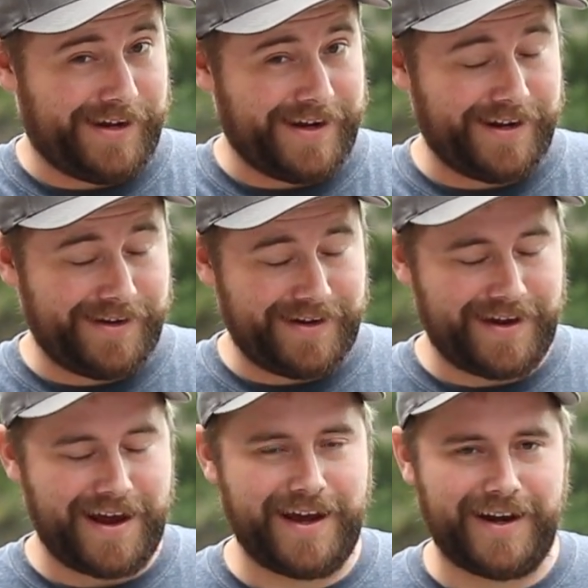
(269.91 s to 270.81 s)
get it,
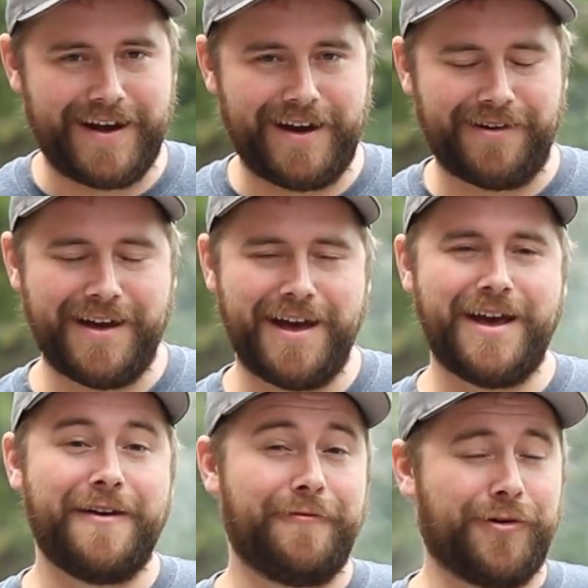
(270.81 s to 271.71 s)
hanging out,
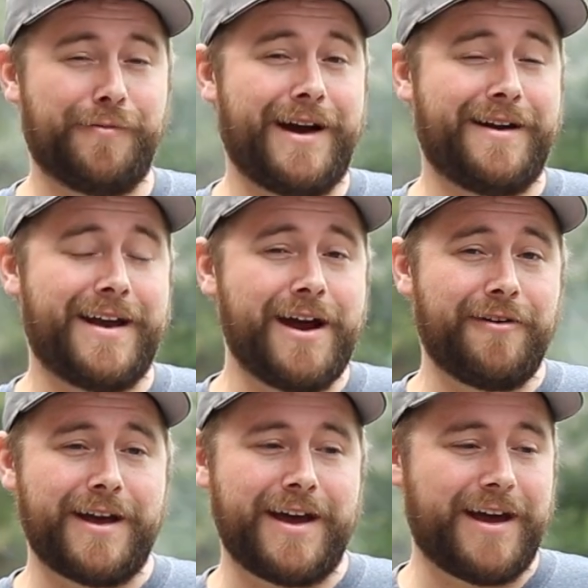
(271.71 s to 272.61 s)
for about an
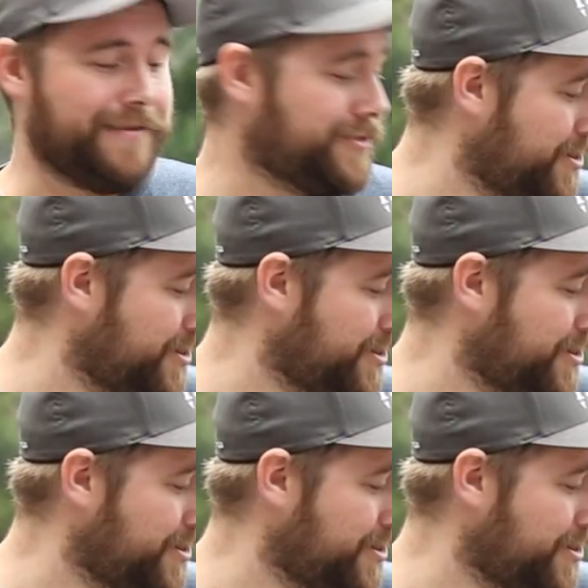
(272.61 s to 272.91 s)
hour and a half.